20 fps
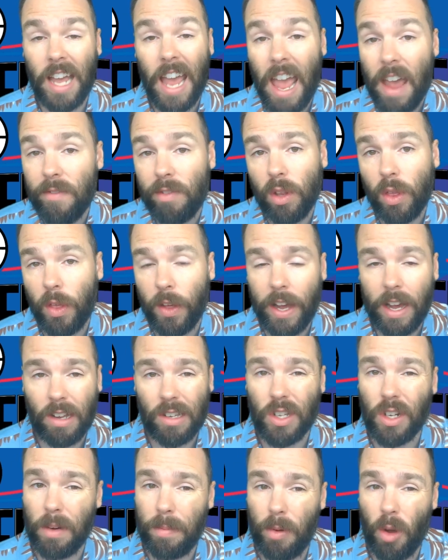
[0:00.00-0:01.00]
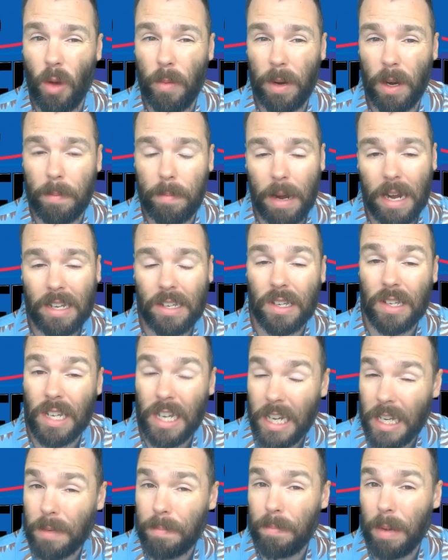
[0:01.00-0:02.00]
everything else on a per-minute basis
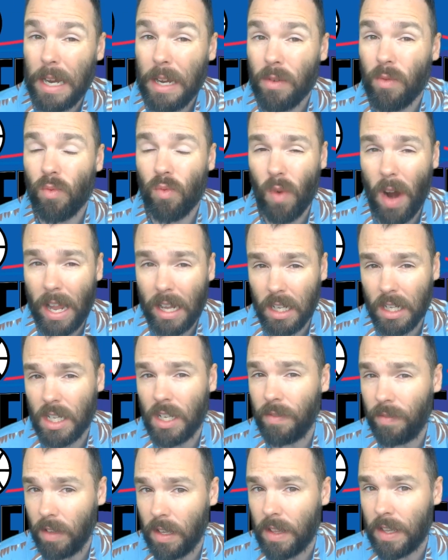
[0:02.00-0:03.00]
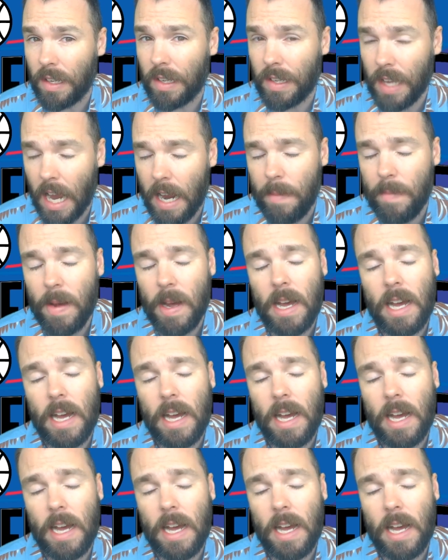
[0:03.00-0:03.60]
has been relatively the same.